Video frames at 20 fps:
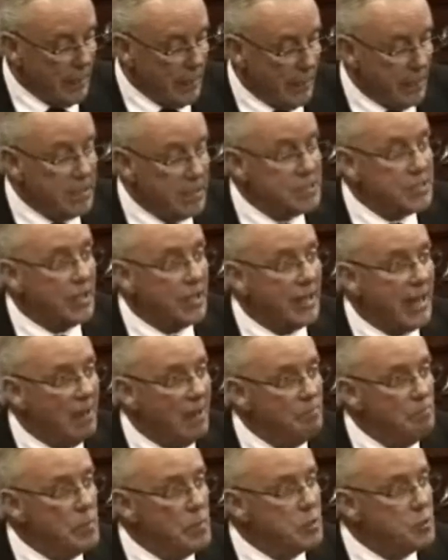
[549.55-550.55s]
It is the
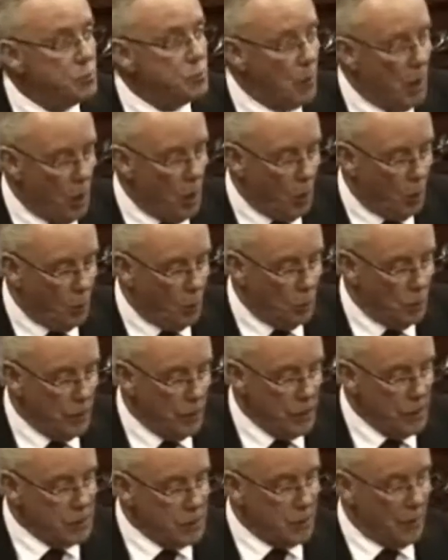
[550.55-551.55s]
government's
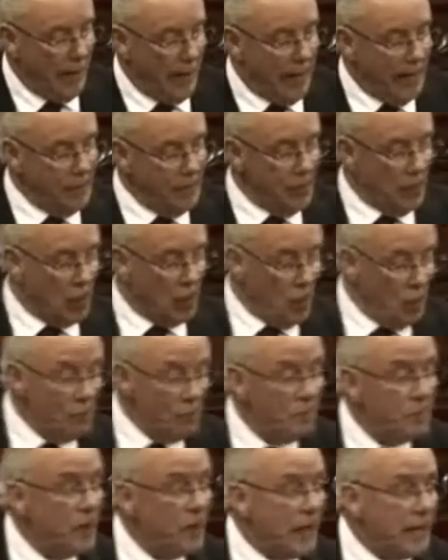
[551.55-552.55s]
role to end the
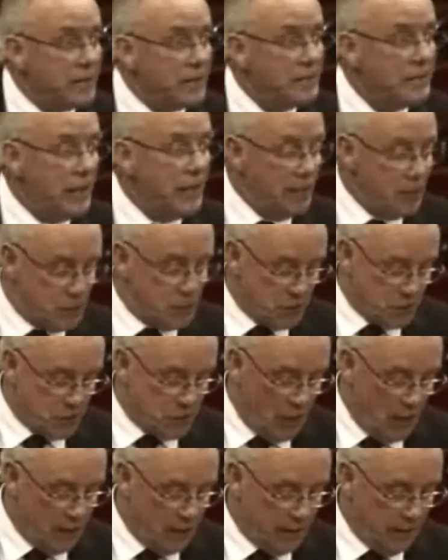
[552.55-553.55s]
conflict in
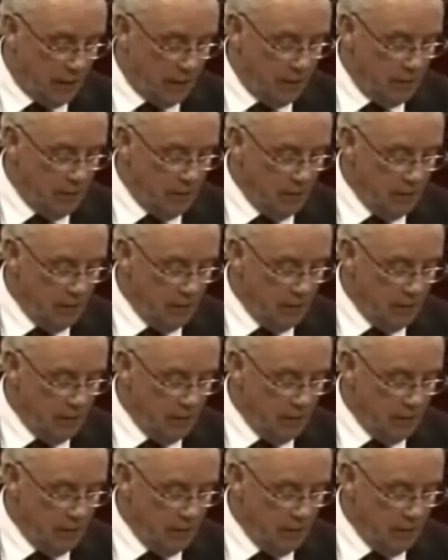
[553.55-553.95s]
society,